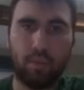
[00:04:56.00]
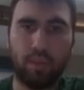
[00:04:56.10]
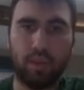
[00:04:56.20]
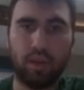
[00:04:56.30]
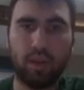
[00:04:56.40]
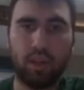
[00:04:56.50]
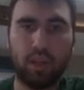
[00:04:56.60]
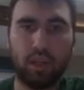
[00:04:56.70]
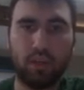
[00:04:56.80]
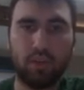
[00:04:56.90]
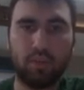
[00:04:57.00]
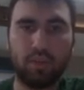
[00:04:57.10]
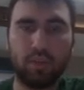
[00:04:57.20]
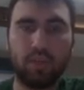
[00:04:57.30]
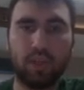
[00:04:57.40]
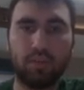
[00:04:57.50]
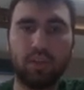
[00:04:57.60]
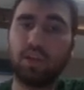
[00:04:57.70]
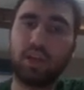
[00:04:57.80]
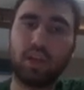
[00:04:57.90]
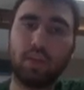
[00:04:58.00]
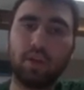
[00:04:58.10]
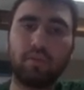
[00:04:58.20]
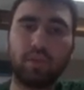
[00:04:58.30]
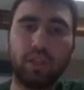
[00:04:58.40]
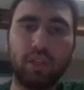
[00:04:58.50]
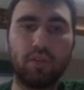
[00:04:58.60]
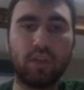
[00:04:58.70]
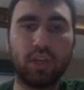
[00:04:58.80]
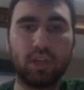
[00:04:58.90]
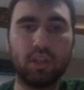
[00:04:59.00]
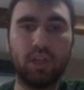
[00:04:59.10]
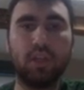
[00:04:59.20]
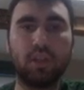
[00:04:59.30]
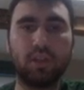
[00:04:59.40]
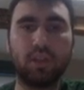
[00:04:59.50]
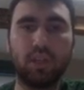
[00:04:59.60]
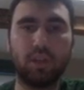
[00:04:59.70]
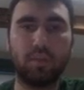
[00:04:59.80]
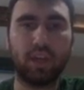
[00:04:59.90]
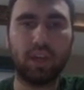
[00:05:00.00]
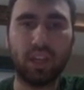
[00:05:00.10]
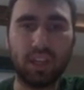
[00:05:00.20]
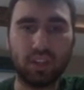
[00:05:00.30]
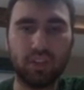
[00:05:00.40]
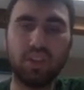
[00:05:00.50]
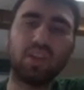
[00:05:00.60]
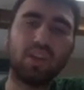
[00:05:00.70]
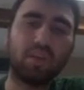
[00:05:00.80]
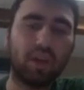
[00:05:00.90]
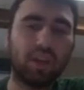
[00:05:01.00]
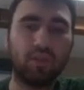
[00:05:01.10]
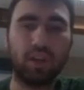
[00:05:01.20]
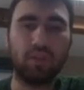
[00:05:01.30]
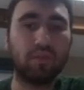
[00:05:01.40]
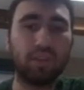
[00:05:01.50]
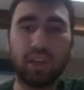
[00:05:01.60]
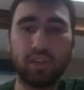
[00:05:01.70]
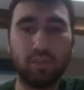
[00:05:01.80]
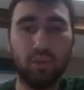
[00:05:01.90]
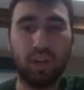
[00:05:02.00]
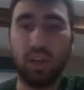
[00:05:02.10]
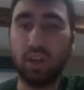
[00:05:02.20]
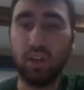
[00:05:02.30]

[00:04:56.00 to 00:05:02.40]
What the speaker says: Again, I'd like to open some lines around their king. I'm not really threatening to take because they take back h and then they might threaten rook h1.